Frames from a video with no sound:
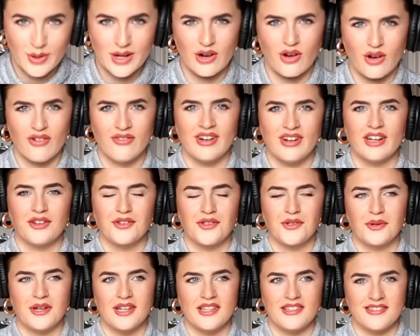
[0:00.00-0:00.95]
We're not real
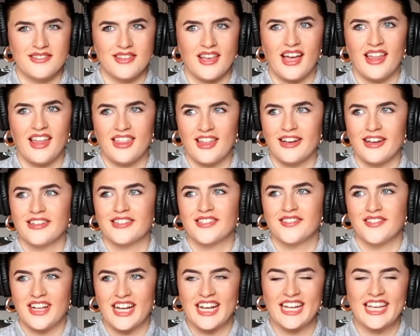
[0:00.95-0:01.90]
twins, yeah. Thanks
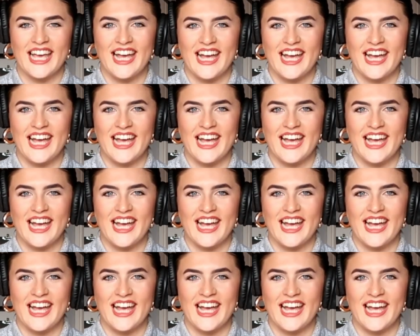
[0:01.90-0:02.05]
for that,